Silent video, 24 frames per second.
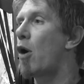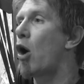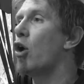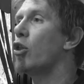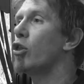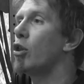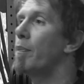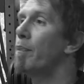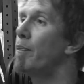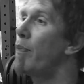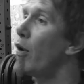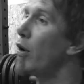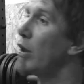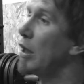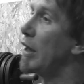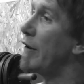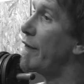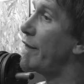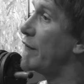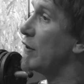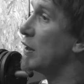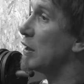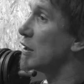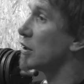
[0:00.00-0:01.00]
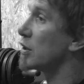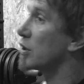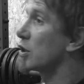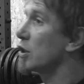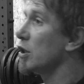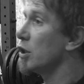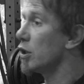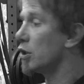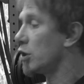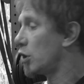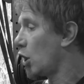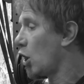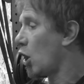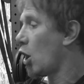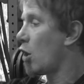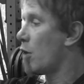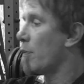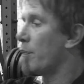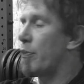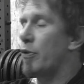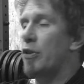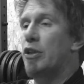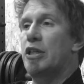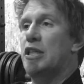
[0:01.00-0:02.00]
on the body, it feels good,
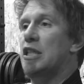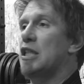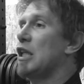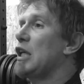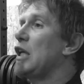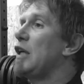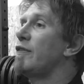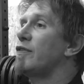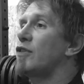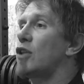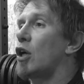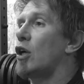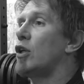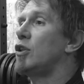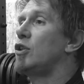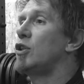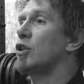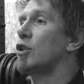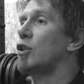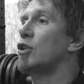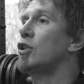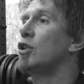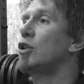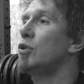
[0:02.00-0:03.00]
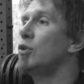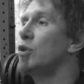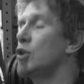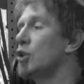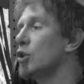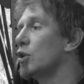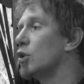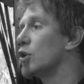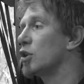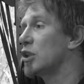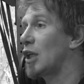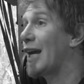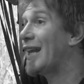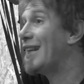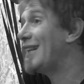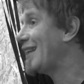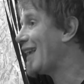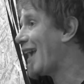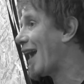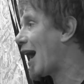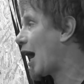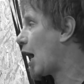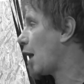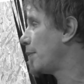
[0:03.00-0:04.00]
but the sleeves are just too short, and
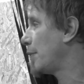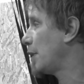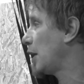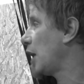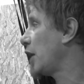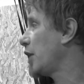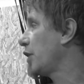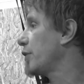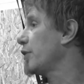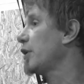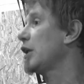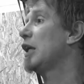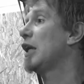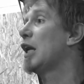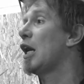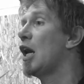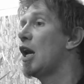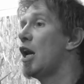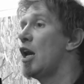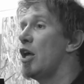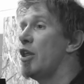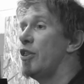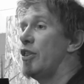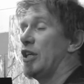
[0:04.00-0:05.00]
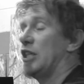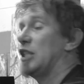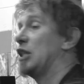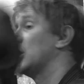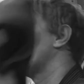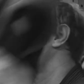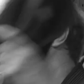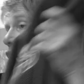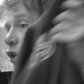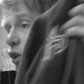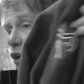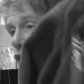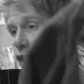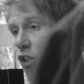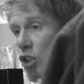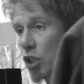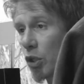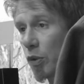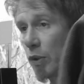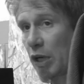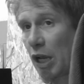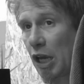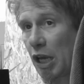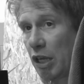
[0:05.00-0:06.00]
yet I'm an A3. This is
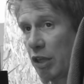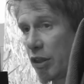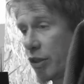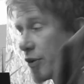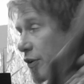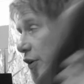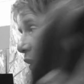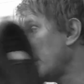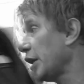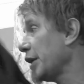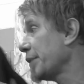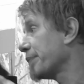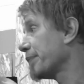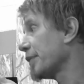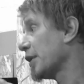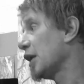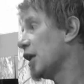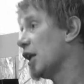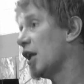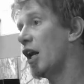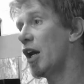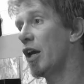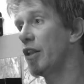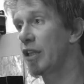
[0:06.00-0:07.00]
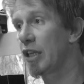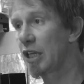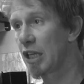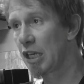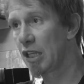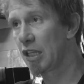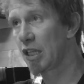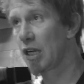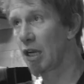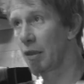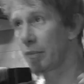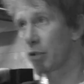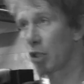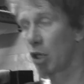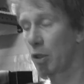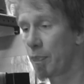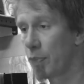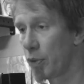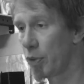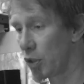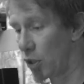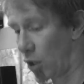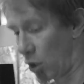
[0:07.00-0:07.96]
also an A3, and the gi that I'm going to put